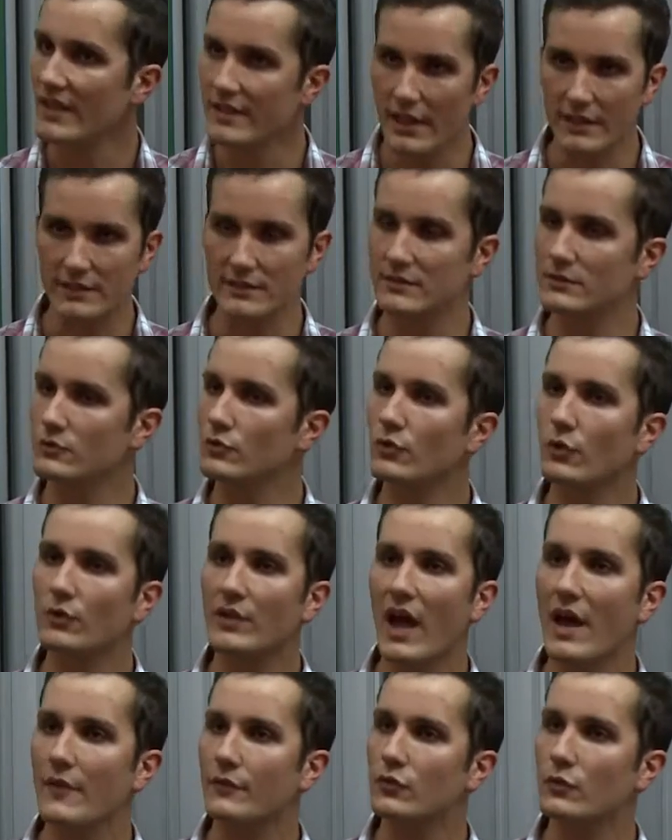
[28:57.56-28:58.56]
Yes, you don't
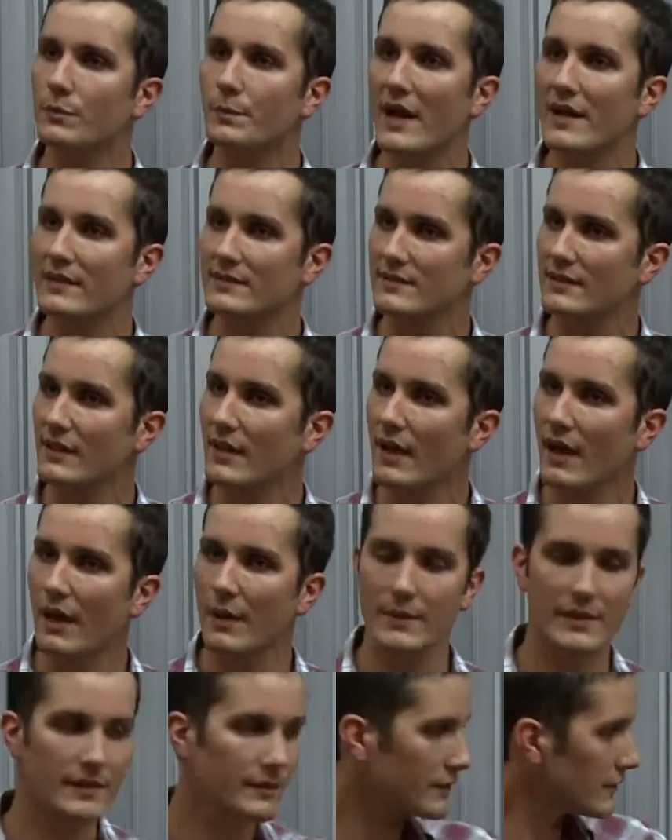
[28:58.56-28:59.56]
have to pass. I
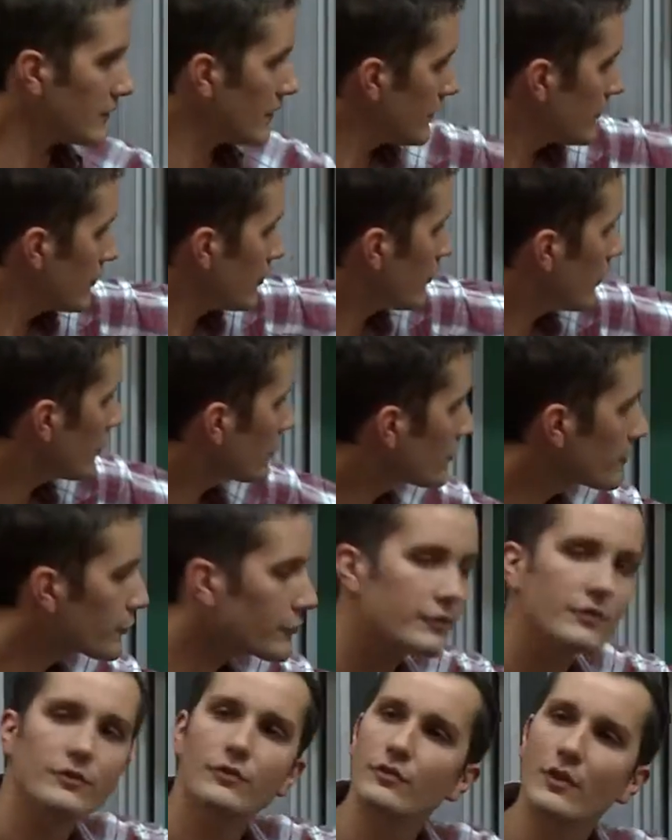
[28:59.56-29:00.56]
mean, if you want to prove this